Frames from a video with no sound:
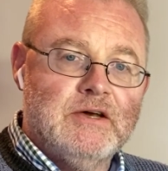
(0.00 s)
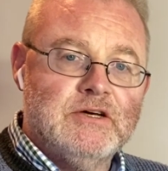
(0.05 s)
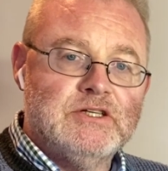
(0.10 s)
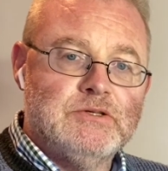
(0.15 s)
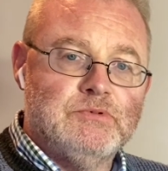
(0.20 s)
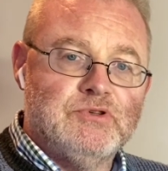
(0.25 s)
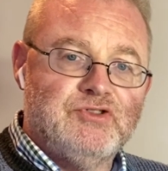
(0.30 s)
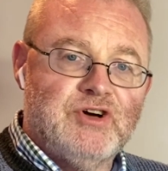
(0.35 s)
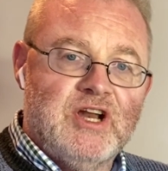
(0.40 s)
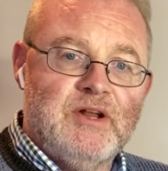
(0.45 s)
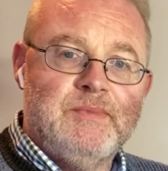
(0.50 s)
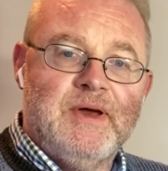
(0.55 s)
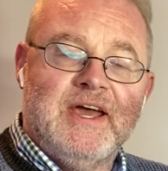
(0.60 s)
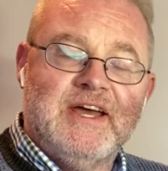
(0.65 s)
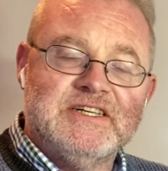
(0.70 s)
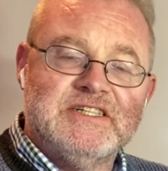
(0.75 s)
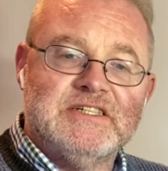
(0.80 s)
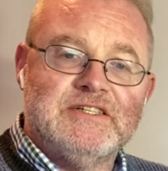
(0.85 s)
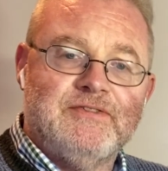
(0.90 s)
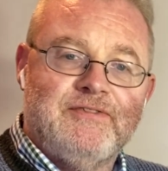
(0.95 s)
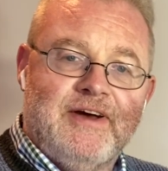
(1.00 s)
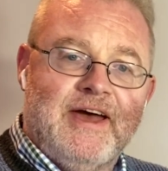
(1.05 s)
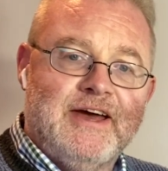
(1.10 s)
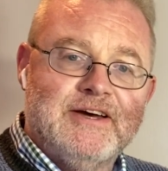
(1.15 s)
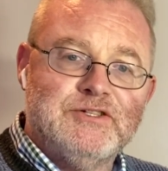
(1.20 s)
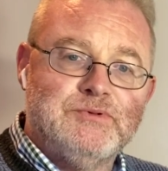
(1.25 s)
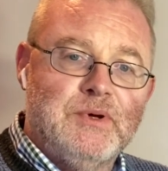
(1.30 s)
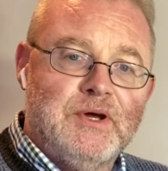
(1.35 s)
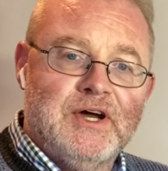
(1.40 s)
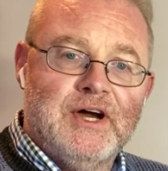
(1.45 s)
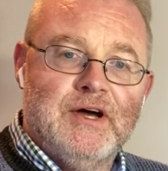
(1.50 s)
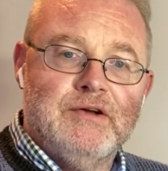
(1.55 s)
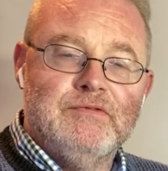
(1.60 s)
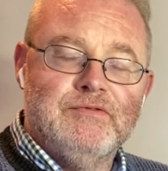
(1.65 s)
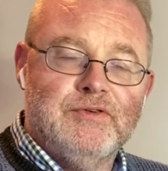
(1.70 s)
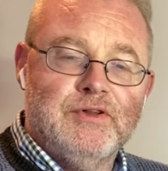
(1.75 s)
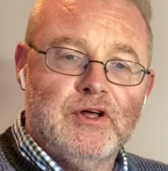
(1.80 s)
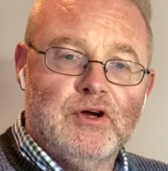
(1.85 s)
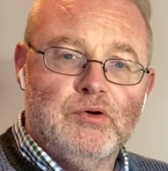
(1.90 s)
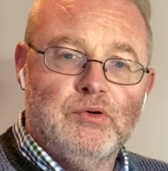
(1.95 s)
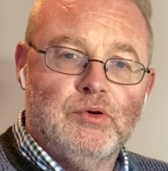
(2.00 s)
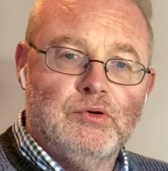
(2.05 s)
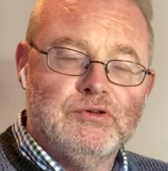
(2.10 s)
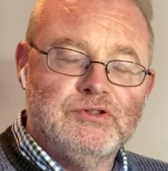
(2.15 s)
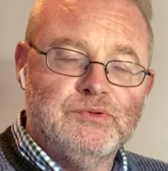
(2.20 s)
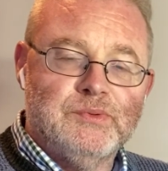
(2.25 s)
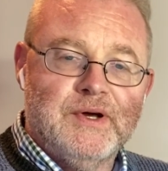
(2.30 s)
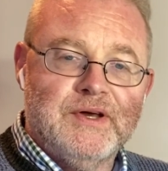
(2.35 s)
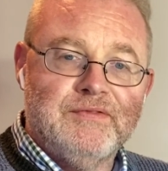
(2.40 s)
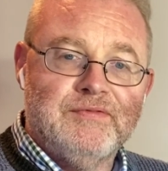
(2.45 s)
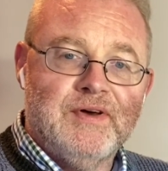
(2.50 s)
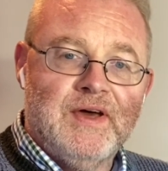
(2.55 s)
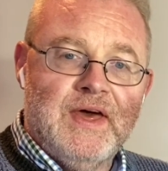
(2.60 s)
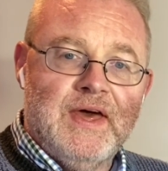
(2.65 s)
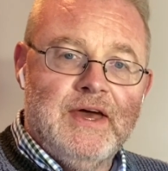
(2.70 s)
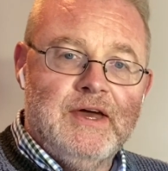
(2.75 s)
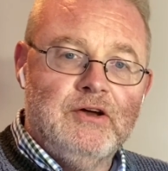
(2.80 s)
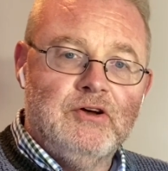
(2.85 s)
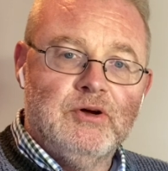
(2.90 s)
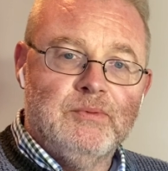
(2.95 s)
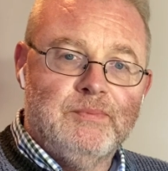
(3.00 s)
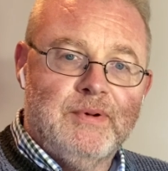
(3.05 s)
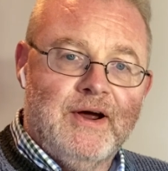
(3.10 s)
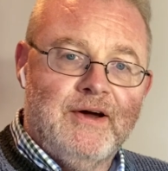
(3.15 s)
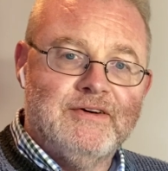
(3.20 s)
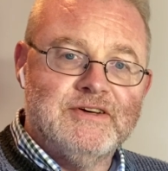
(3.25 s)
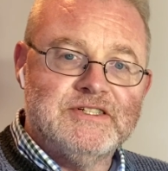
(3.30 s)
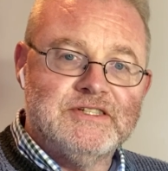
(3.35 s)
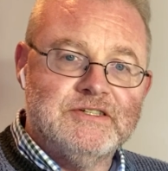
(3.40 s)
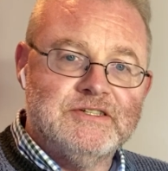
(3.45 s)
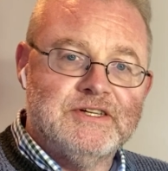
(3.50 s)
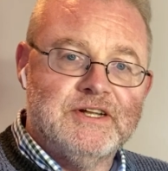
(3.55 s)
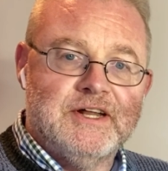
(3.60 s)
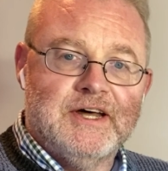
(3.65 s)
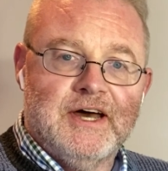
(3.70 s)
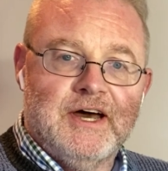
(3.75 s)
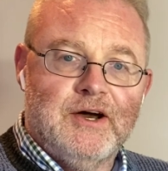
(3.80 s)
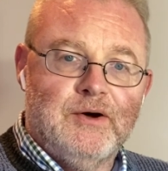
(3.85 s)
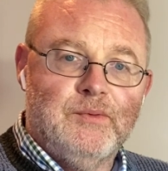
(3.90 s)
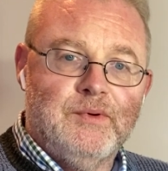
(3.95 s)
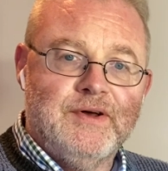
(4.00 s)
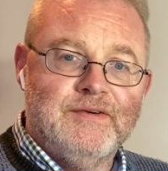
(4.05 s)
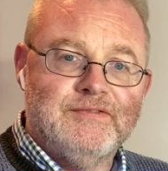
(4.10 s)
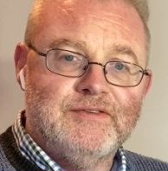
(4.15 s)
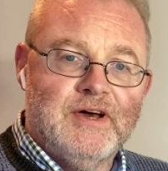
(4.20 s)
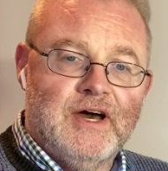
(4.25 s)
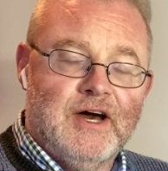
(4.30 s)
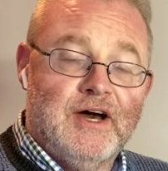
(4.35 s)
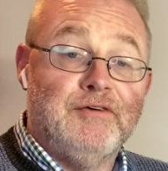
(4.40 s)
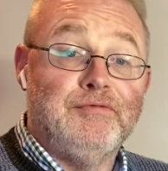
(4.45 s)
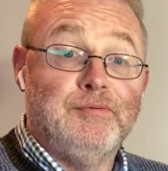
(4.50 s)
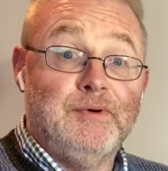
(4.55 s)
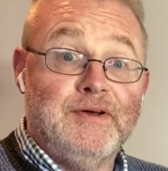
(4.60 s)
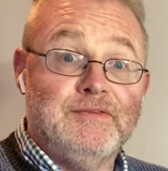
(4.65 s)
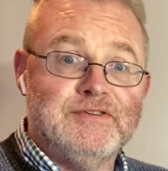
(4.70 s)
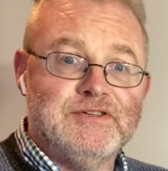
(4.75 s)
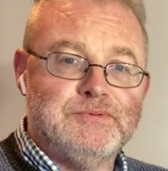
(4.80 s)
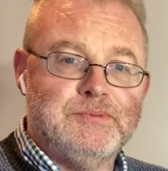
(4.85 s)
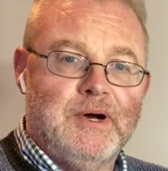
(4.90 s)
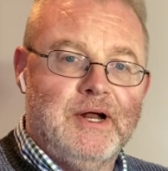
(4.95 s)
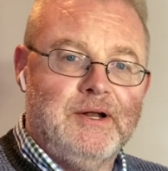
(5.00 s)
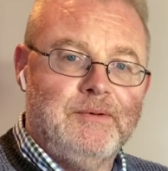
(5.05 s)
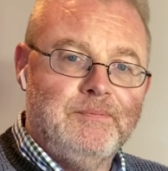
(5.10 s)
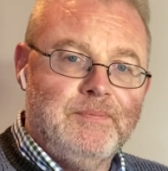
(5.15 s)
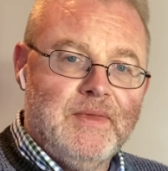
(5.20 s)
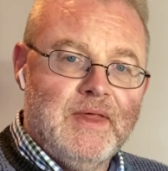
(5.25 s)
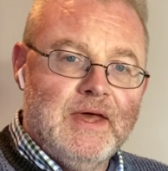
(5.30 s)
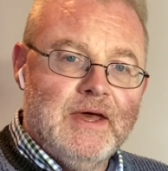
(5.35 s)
So we're trying to make this as fair as we can for the quarter wave in comparison to the half wave, half wave as well.